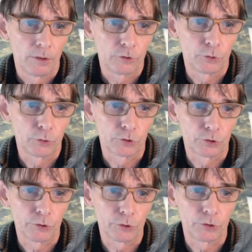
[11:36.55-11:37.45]
short
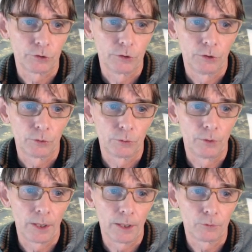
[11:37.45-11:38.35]
circuit to
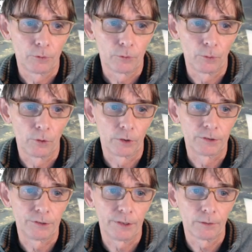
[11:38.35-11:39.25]
ground to
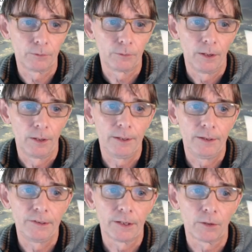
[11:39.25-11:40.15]
logic 0, and
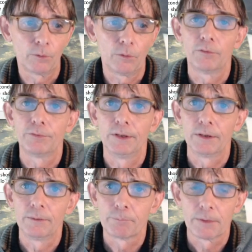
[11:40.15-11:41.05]
the 0 of
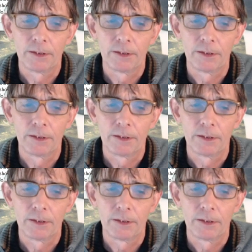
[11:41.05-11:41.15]
the